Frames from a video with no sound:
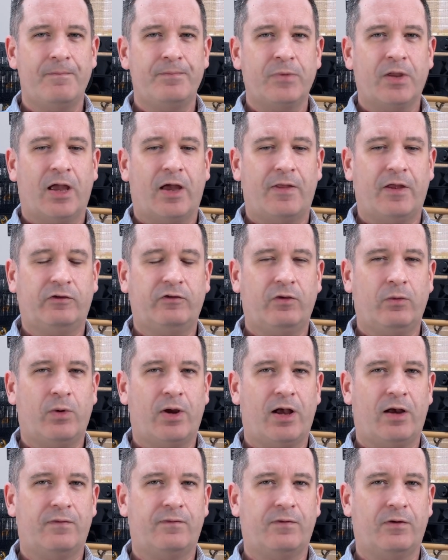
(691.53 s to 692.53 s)
And that's the way
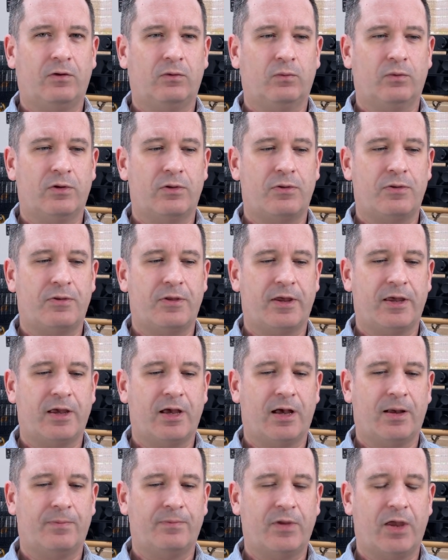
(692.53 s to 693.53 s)
I felt with the
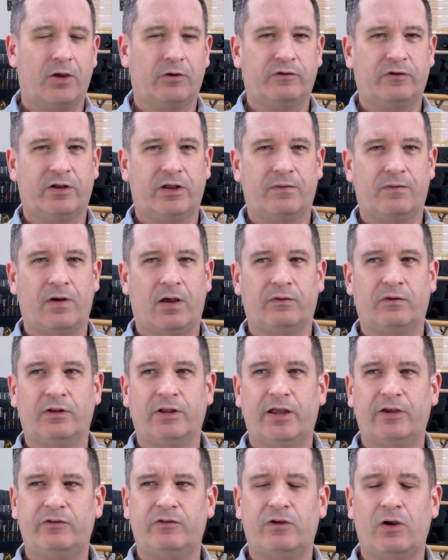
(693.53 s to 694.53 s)
LCD5s, and
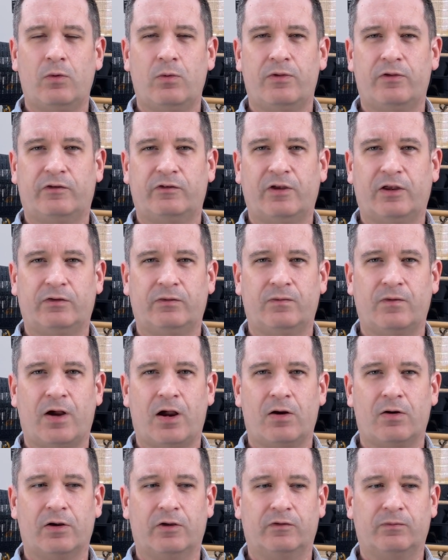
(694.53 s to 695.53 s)
less so with the
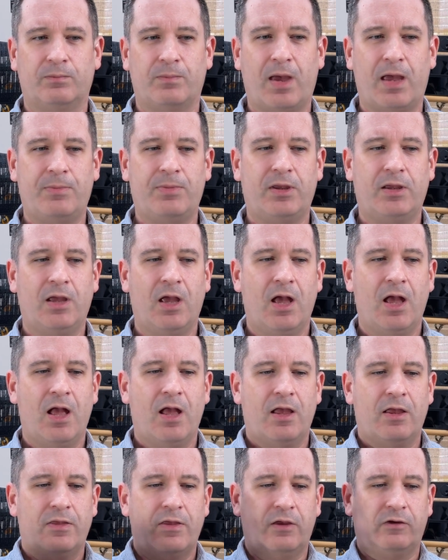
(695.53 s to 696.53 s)
Susvaras. Maybe
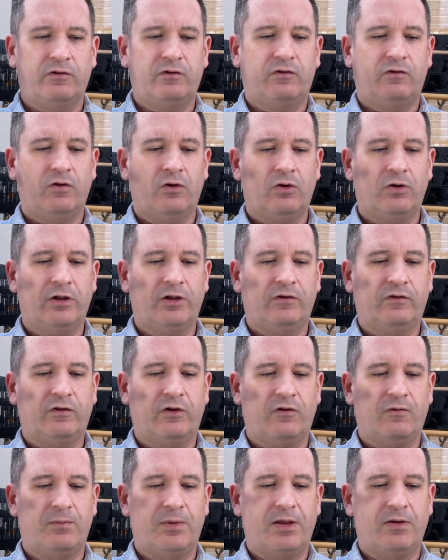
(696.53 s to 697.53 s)
there's still,
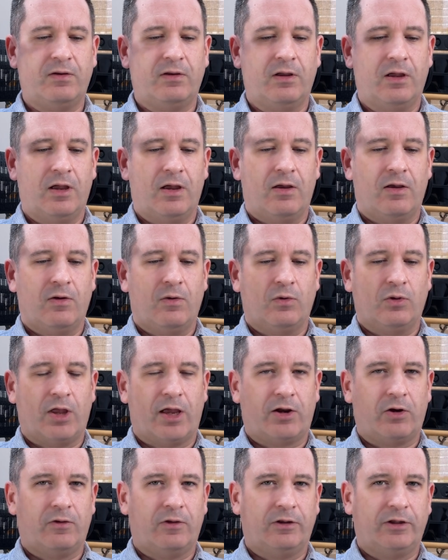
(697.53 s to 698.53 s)
instead of being
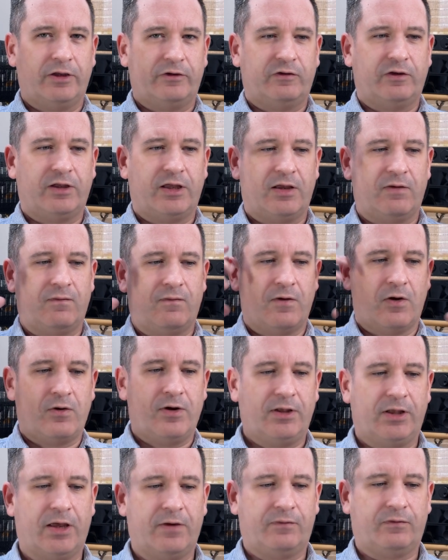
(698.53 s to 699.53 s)
like on the lesser gear, very
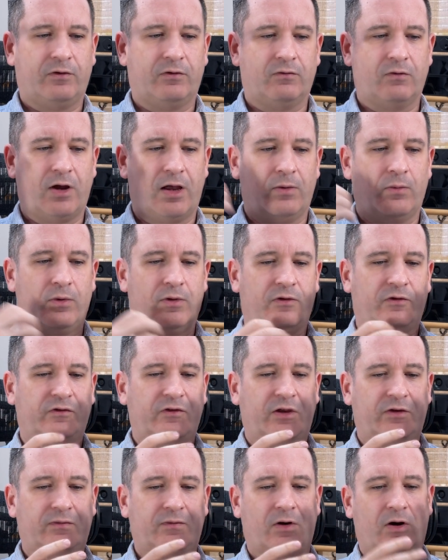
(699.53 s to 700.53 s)
left and right, where the
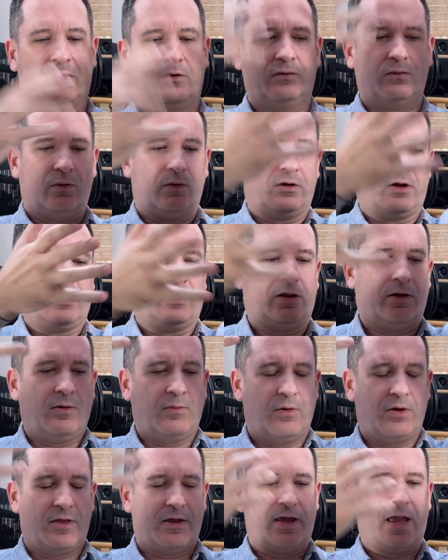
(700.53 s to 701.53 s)
Susvaras
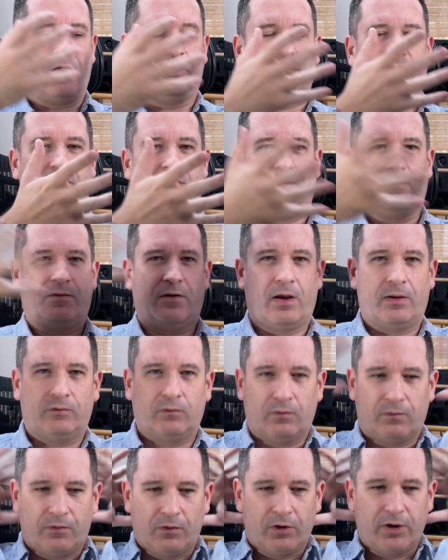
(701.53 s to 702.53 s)
where the LCD5s
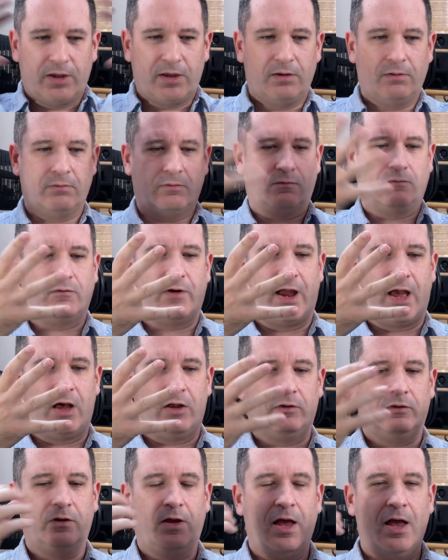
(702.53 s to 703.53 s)
were very
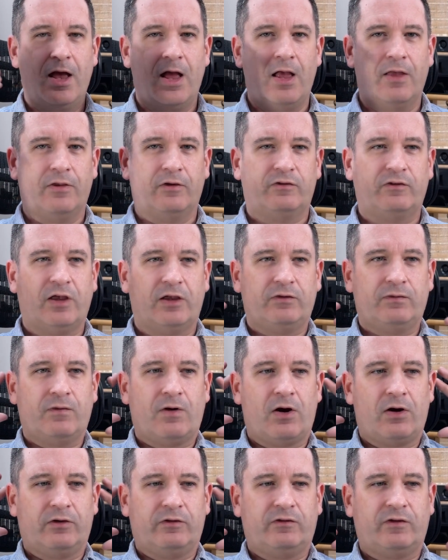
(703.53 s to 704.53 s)
round, the
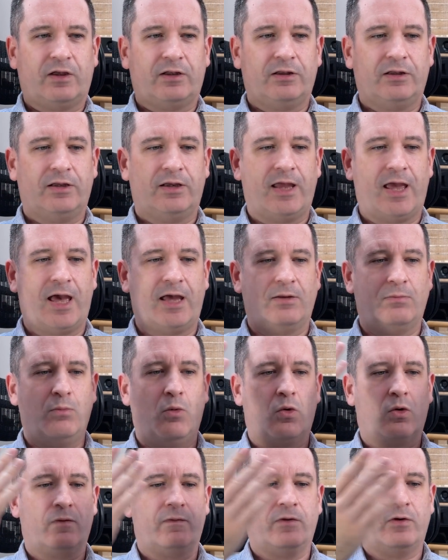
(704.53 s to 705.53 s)
Susvaras suddenly had
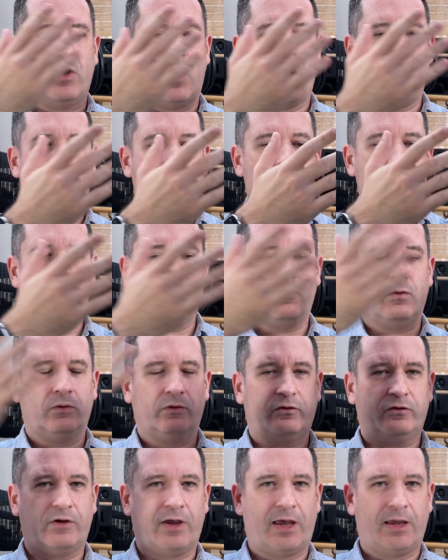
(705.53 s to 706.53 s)
more of an
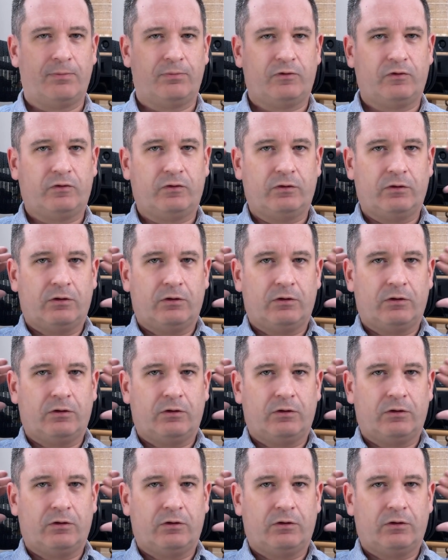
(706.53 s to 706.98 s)
oval-shaped